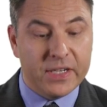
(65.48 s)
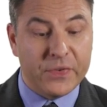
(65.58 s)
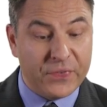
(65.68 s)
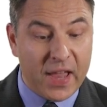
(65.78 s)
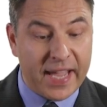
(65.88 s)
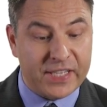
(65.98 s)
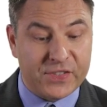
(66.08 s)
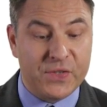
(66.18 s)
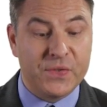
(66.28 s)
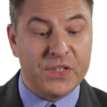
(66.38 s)
Flying
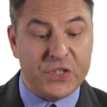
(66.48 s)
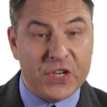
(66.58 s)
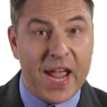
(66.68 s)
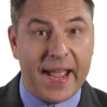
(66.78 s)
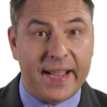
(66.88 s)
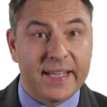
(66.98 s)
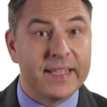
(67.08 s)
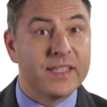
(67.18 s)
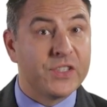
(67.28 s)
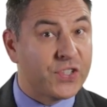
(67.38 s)
suit, check.
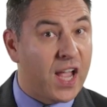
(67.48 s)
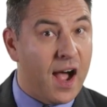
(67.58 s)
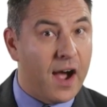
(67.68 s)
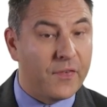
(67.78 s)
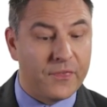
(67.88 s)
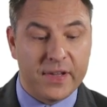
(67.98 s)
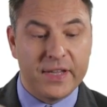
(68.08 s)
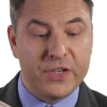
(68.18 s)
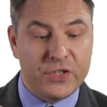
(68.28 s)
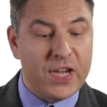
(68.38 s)
Scarf,
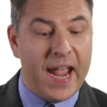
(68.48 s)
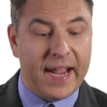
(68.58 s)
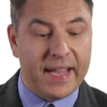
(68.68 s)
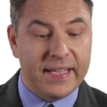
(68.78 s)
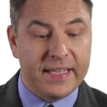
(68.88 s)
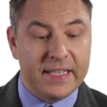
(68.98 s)
check.